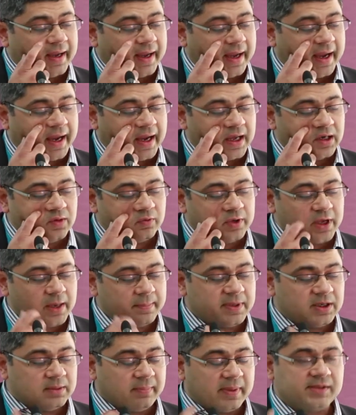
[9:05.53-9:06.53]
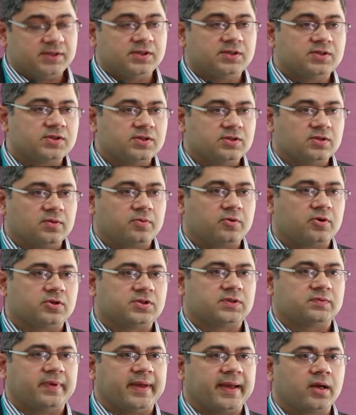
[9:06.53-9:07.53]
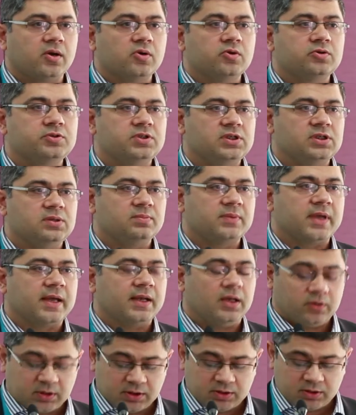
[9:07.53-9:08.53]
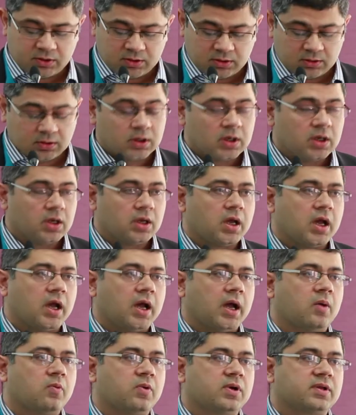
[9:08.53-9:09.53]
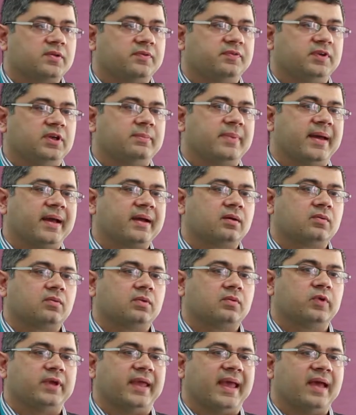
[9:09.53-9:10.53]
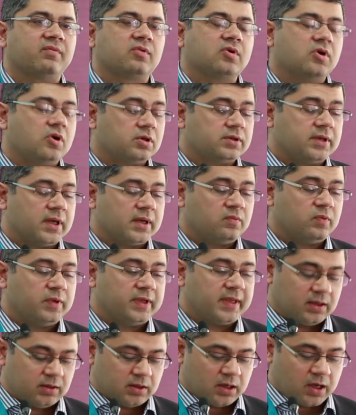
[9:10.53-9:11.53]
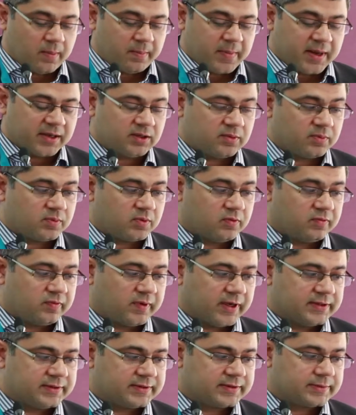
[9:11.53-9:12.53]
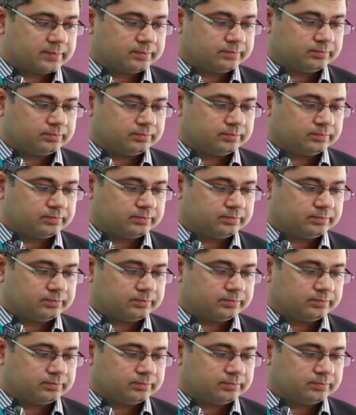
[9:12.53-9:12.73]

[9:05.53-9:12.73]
And we have built maintenance in the process where a core team can look into what are the feedback we have got, and we can amend the profiles.